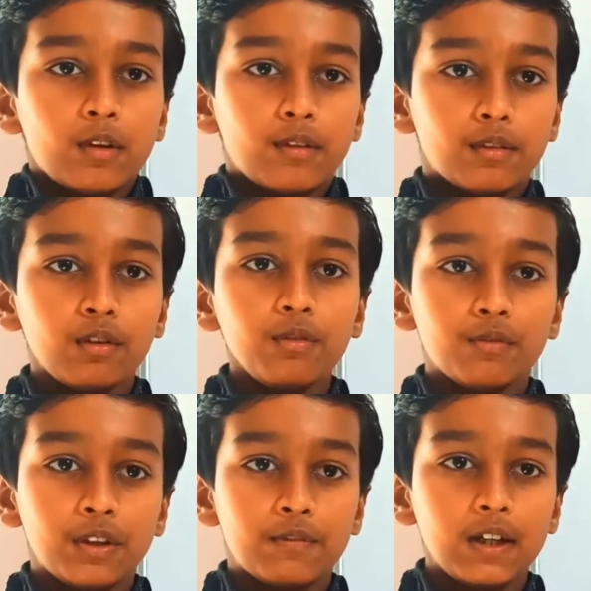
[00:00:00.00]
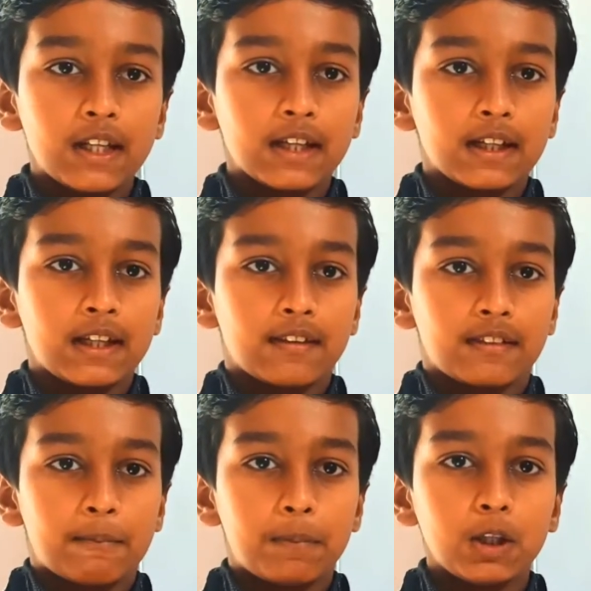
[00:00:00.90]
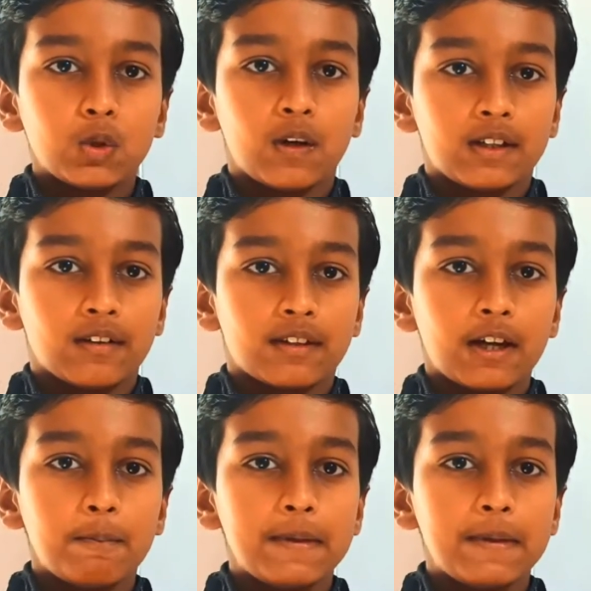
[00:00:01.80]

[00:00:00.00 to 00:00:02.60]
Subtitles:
So we will take an example to understand